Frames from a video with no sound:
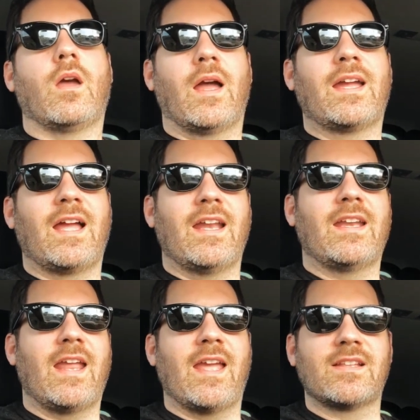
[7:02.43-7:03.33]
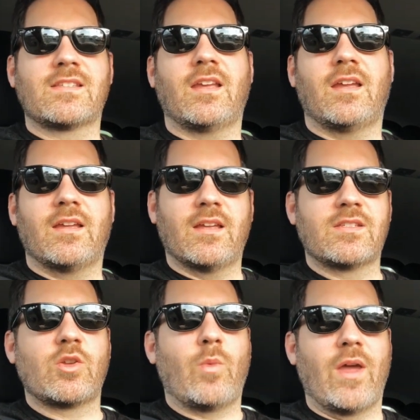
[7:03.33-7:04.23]
I can't answer
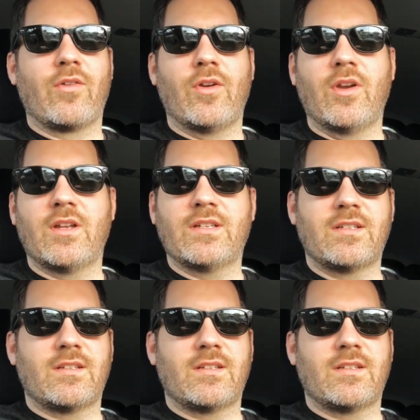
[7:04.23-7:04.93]
as to whether or not